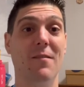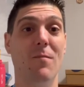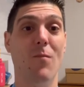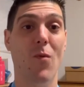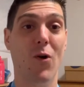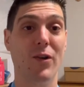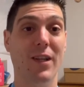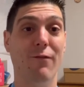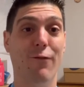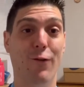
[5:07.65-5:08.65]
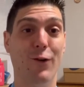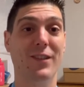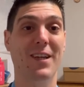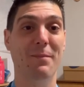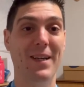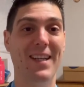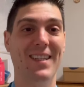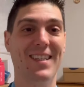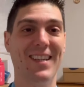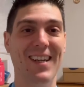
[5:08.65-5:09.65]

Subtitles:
more than 40 minutes